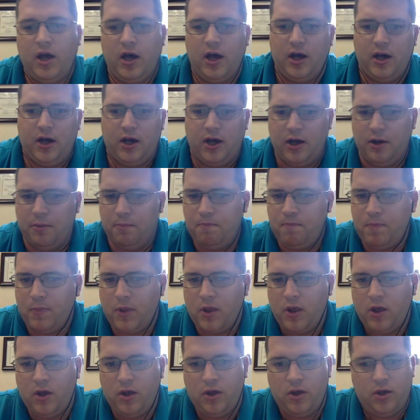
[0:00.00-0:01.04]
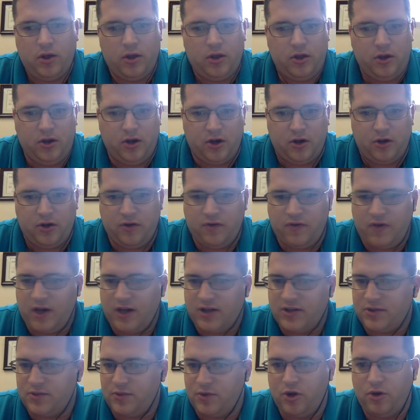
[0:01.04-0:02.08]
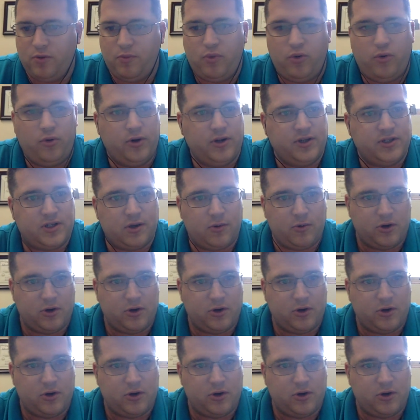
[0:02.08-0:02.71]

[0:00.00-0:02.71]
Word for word: Um, you know, you've got some good points.